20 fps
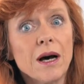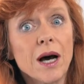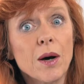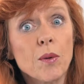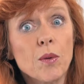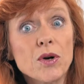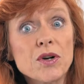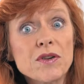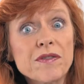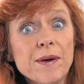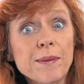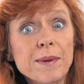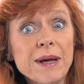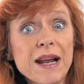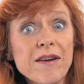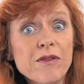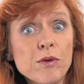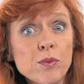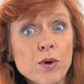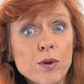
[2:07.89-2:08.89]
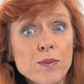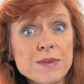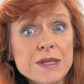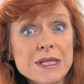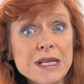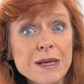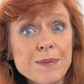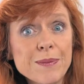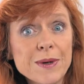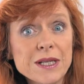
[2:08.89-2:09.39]
I wonder if I'm going to have a problem
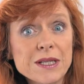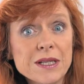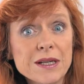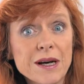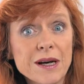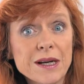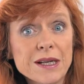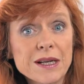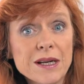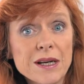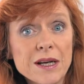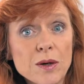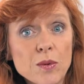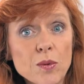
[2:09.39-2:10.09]
sleeping tonight.